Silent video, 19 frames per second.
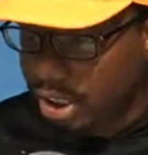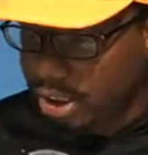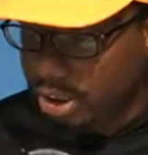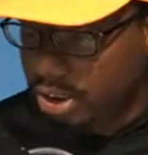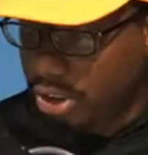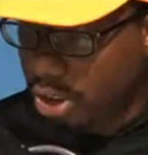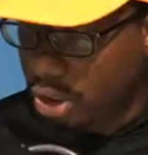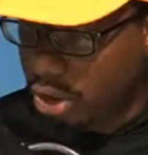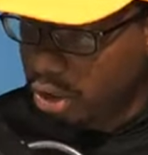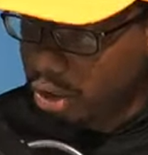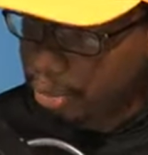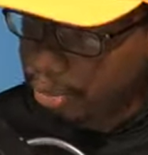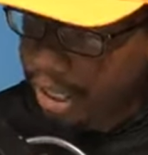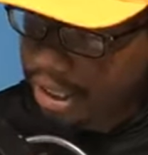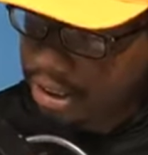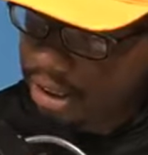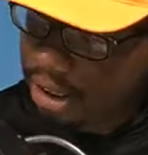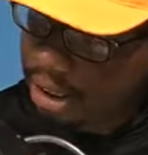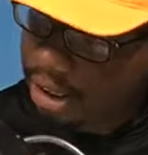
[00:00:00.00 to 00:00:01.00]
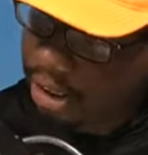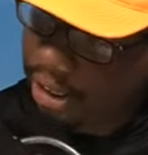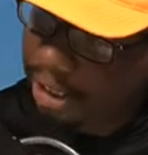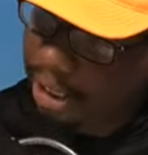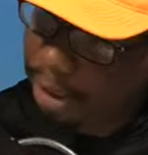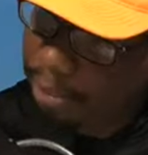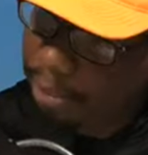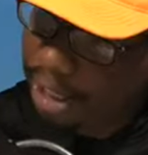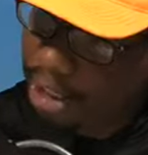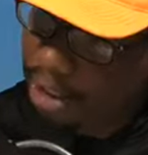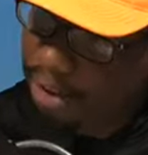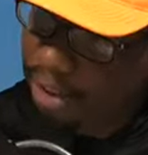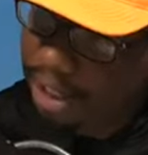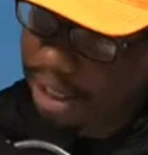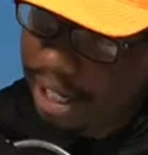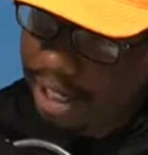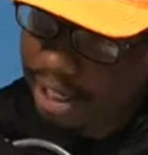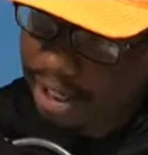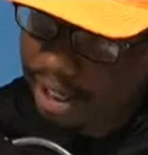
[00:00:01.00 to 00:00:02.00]
So basically, we
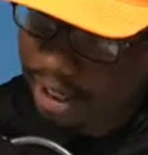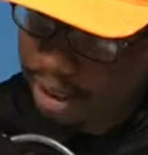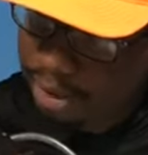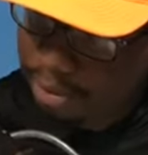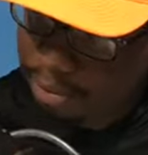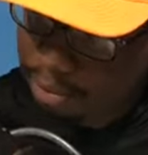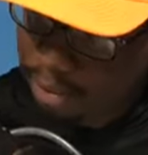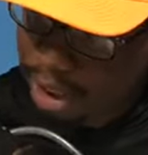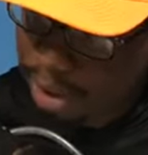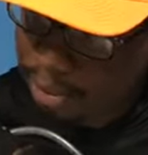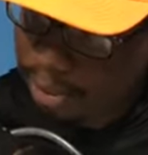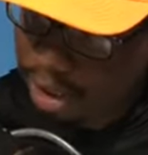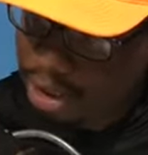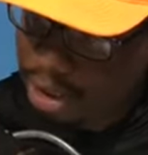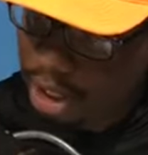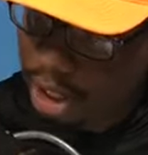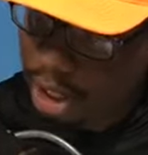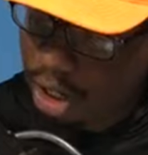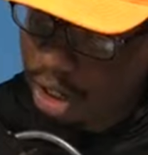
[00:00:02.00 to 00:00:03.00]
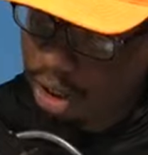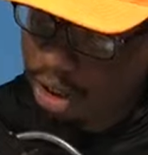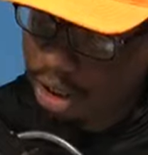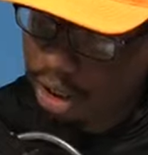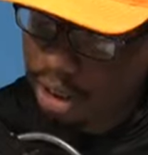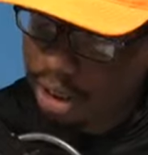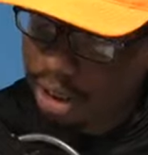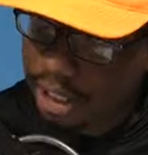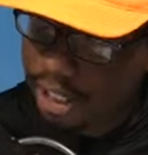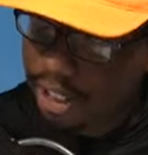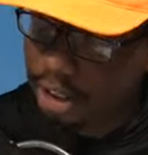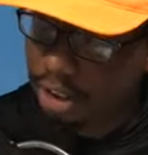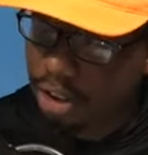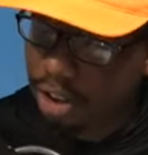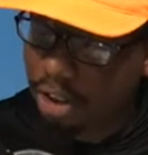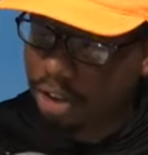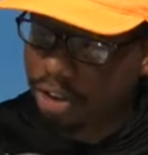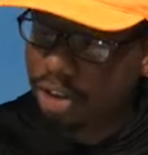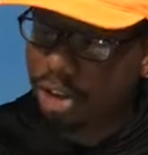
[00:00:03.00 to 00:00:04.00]
created what we call the Lake
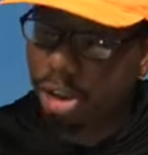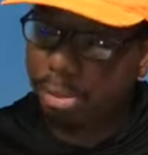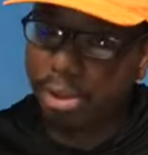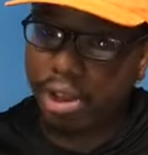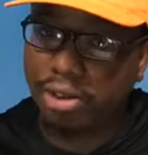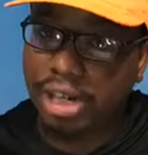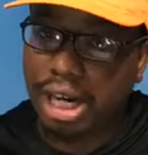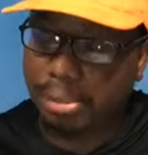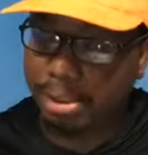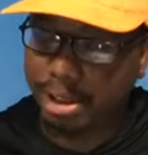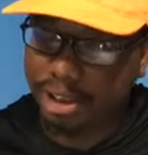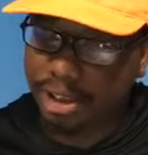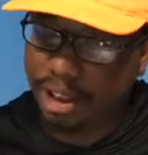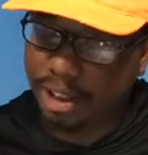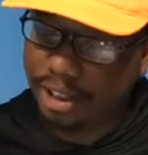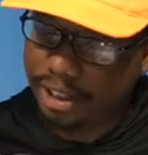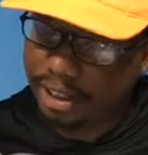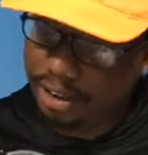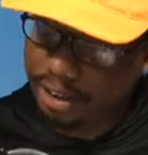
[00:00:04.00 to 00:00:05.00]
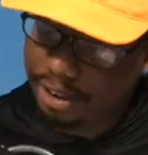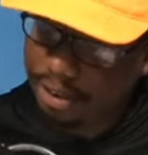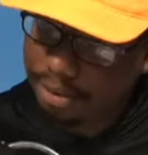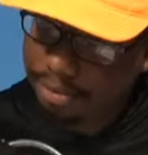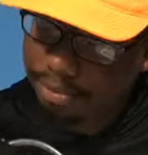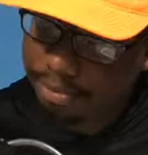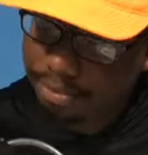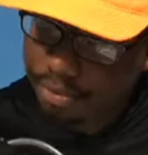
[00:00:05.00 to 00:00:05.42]
Okeechobee Crappie Series.